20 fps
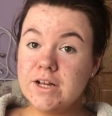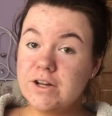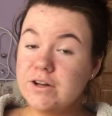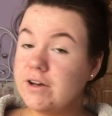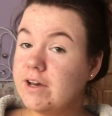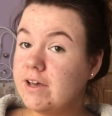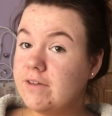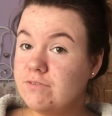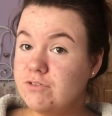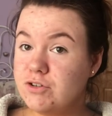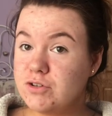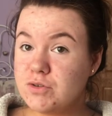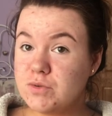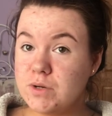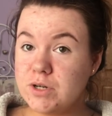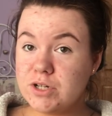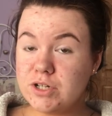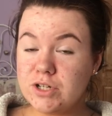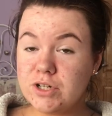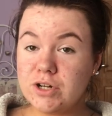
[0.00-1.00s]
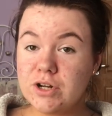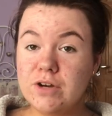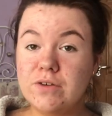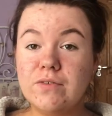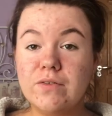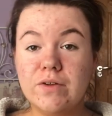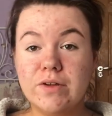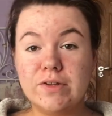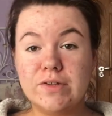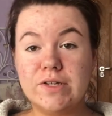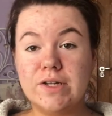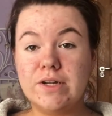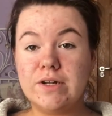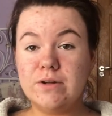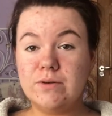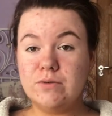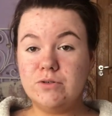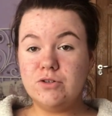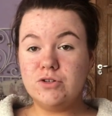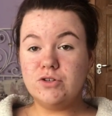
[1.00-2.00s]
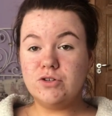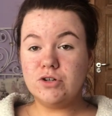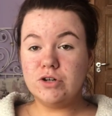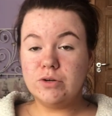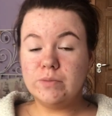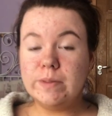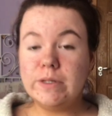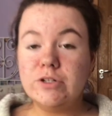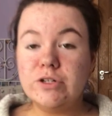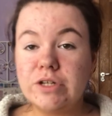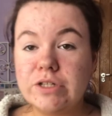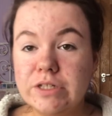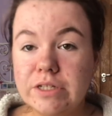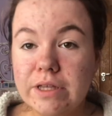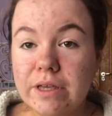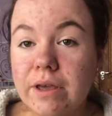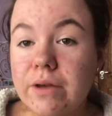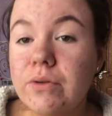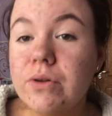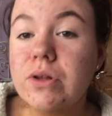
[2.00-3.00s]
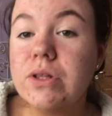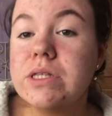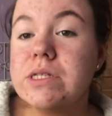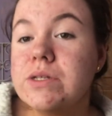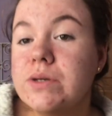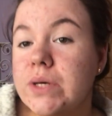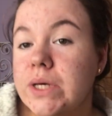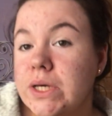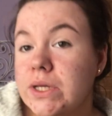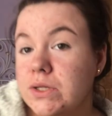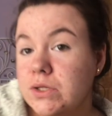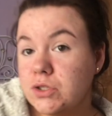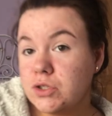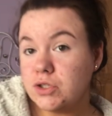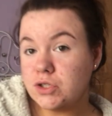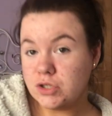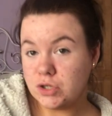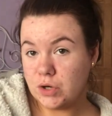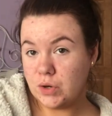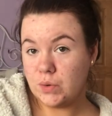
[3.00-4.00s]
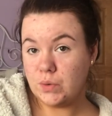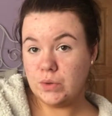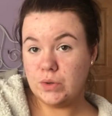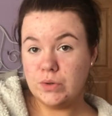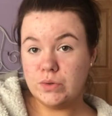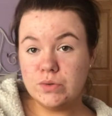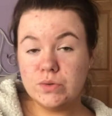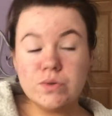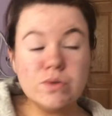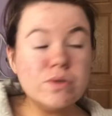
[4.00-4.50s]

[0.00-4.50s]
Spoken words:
Okay, I've just washed it off. I said I'll just try my dressing gown on so I can show you.